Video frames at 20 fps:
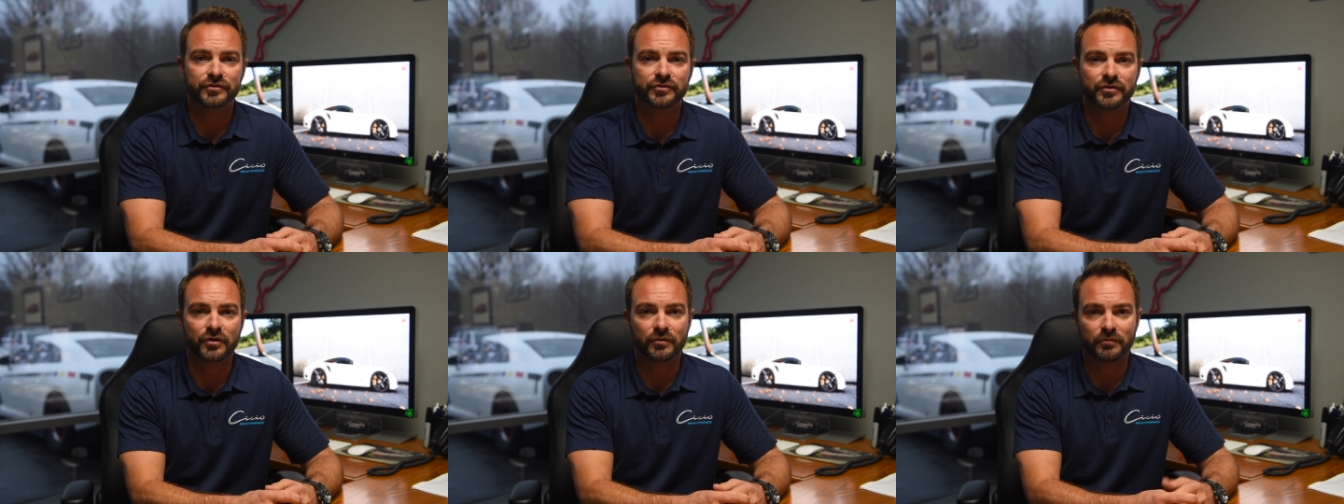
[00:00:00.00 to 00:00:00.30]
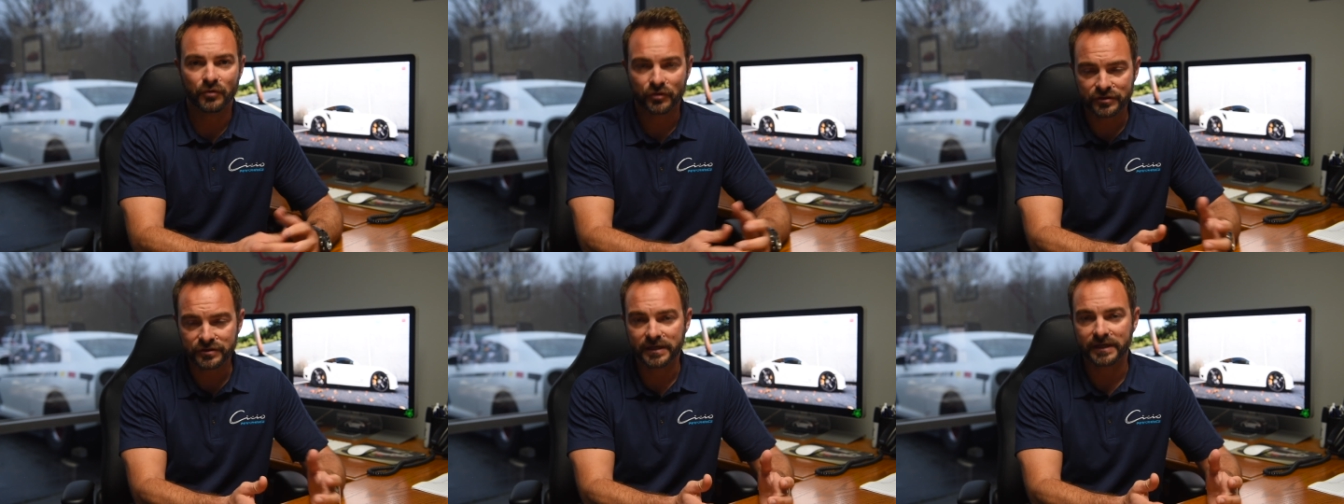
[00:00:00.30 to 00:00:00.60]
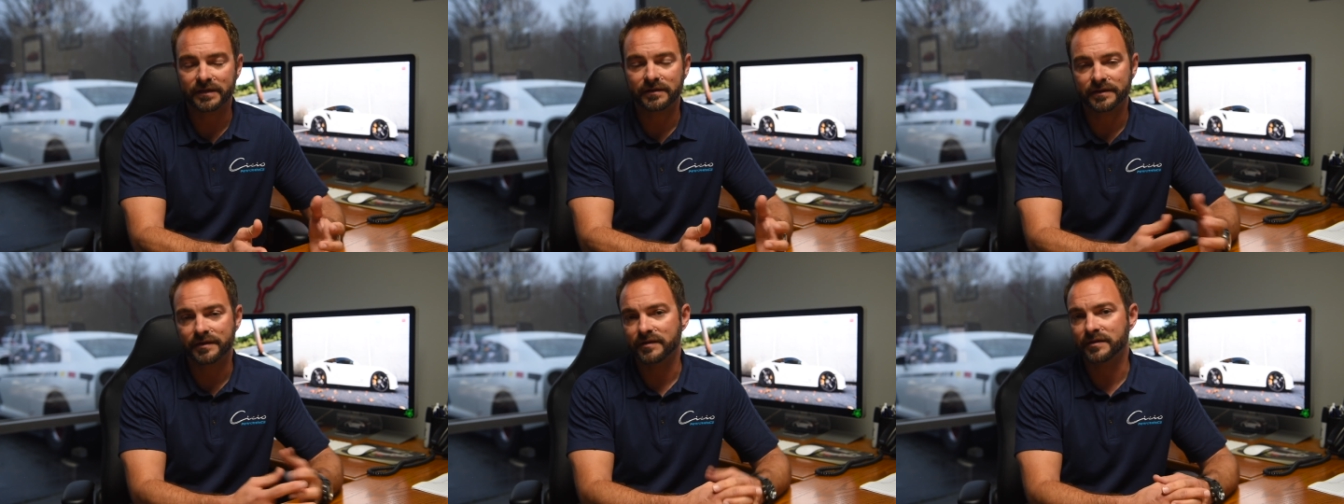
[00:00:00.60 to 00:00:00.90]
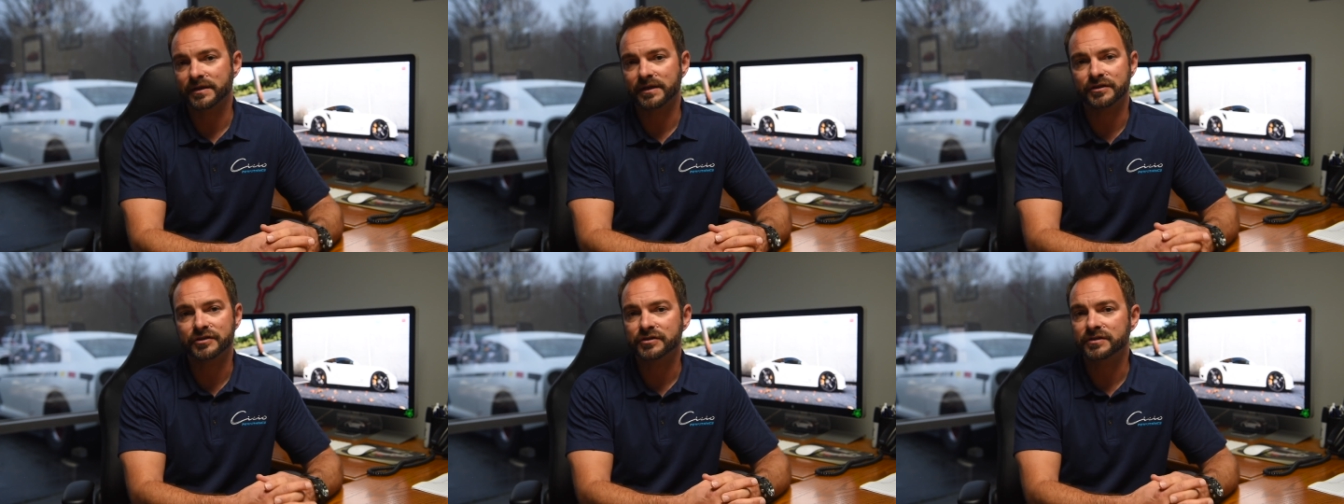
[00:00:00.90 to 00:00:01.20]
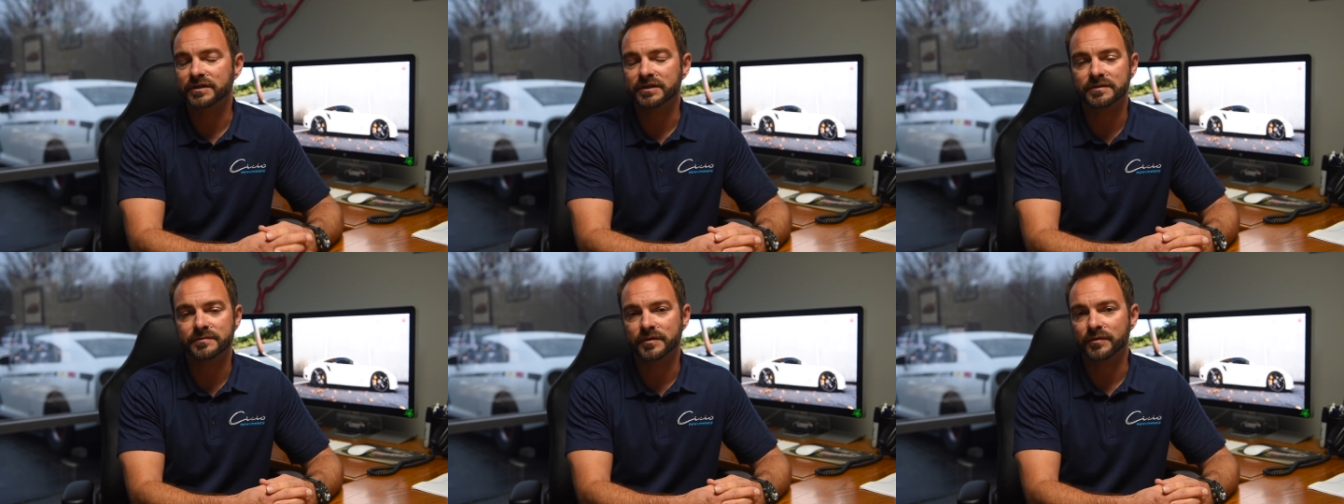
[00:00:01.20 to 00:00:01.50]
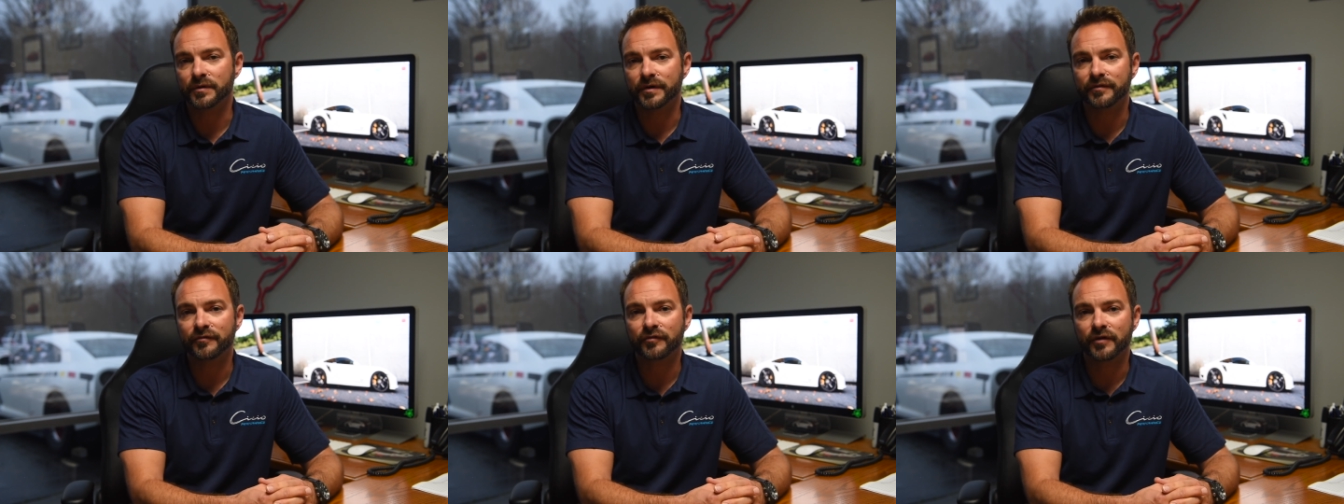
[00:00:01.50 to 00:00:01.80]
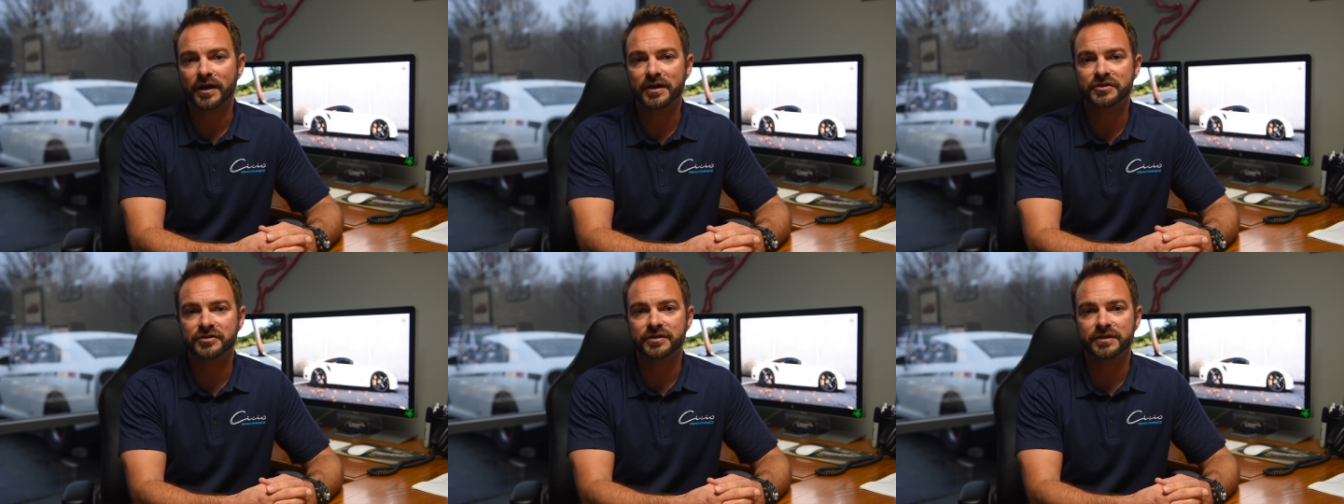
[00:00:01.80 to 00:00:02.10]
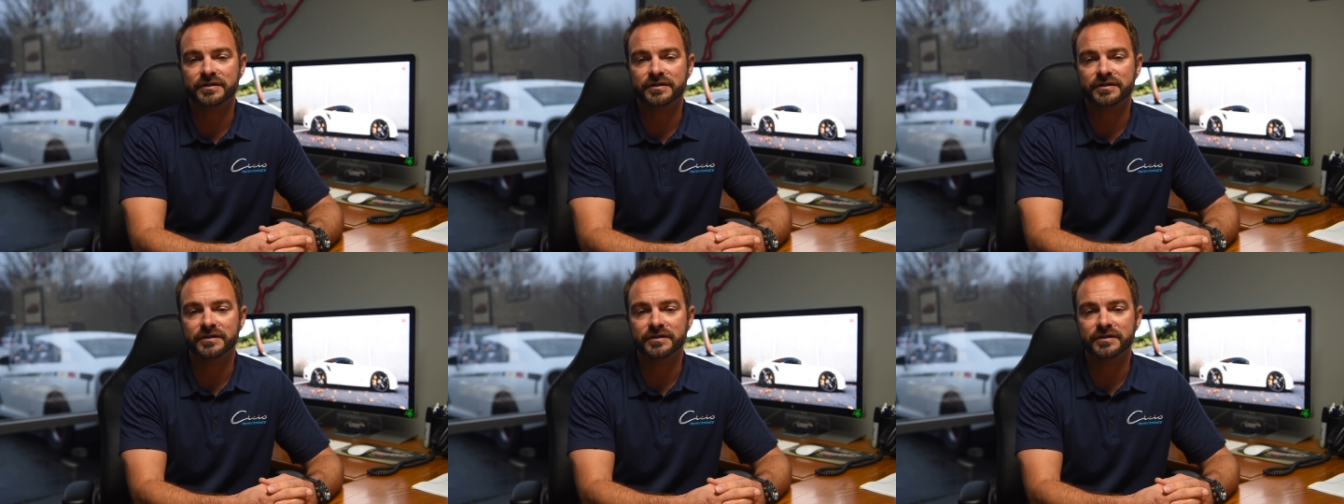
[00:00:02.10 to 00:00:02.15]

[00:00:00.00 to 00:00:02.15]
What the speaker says: So most likely the thing just needs to be refreshed,